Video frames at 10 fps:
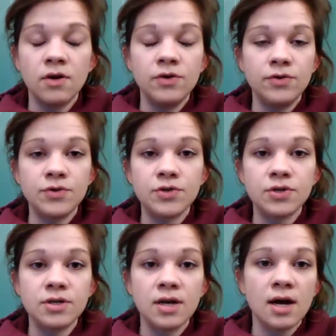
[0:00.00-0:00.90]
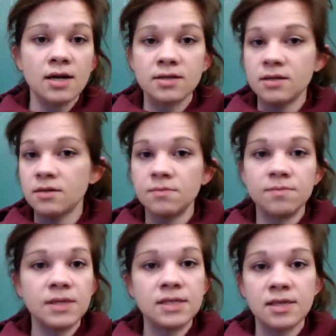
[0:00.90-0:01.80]
you should not
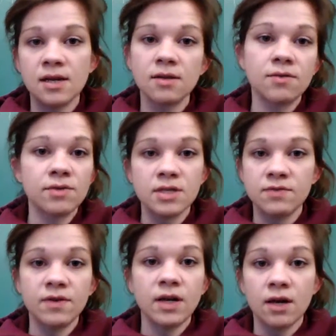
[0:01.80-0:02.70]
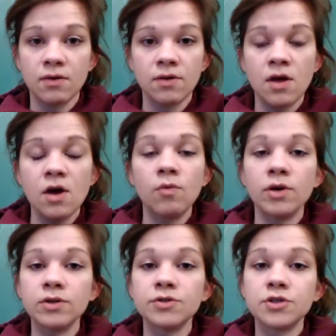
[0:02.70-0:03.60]
be sitting through this video.
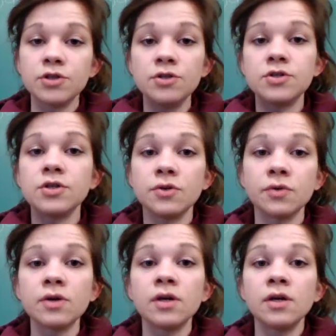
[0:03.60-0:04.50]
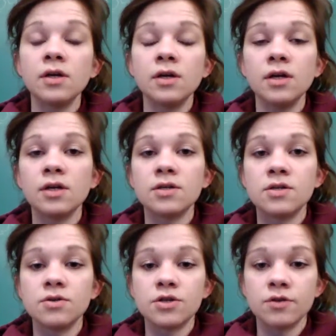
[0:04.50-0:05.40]
What you should do is
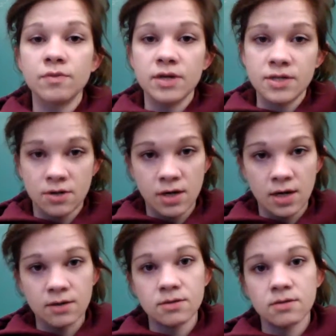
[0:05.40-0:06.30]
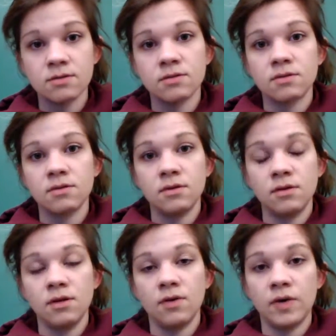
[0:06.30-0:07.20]
you should raise your hand.
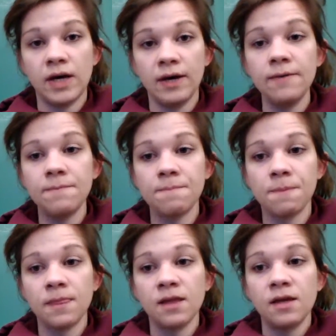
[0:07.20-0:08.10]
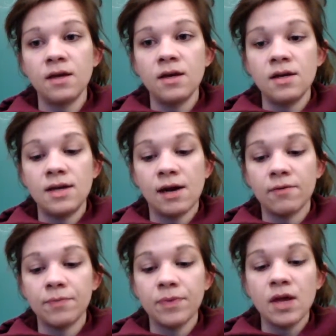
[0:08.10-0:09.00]
Okay? Now,